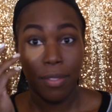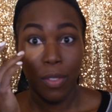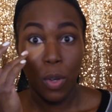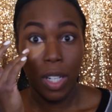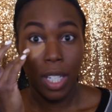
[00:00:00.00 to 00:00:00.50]

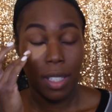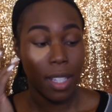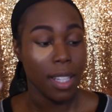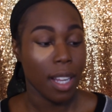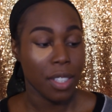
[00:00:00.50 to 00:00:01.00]
for
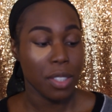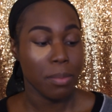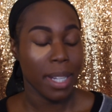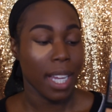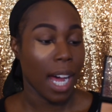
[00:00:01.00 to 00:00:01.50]
under
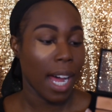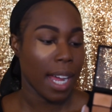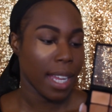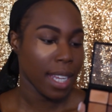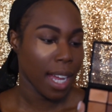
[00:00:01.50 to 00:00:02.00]
my
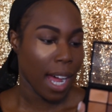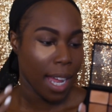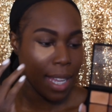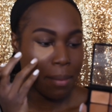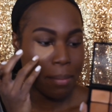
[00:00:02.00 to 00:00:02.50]
eye,
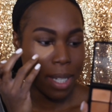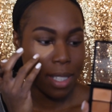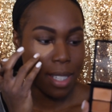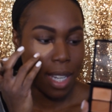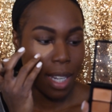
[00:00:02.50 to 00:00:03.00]
I am
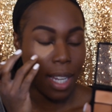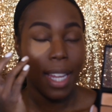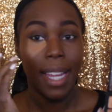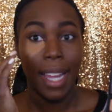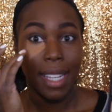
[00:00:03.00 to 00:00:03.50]
mixing
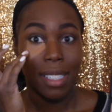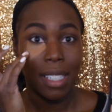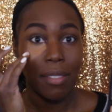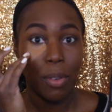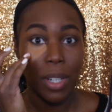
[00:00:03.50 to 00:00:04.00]

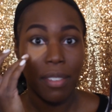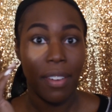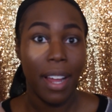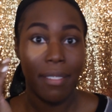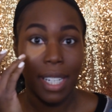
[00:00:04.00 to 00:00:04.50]

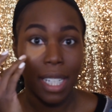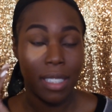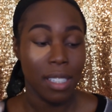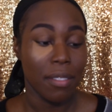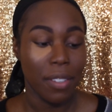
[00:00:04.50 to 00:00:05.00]
NC45 and
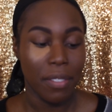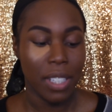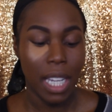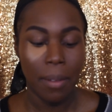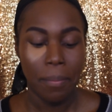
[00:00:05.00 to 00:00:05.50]

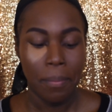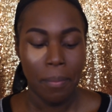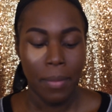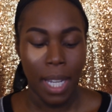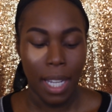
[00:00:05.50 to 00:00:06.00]
NC50,
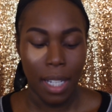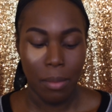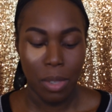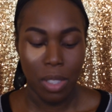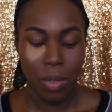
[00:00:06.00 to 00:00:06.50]
and
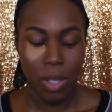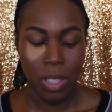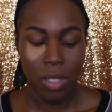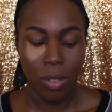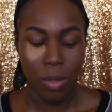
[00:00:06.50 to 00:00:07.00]
I'm just
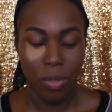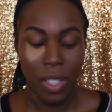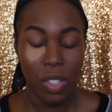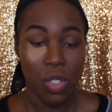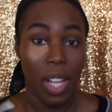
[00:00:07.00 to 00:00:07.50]
going to
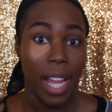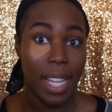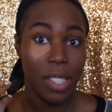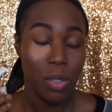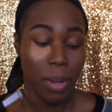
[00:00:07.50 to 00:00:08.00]
finish
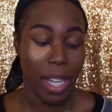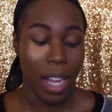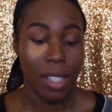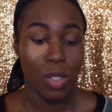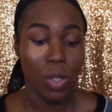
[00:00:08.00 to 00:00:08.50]
that and do my
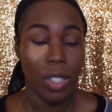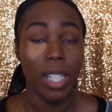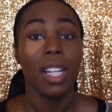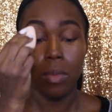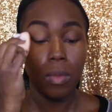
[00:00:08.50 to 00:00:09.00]
contour.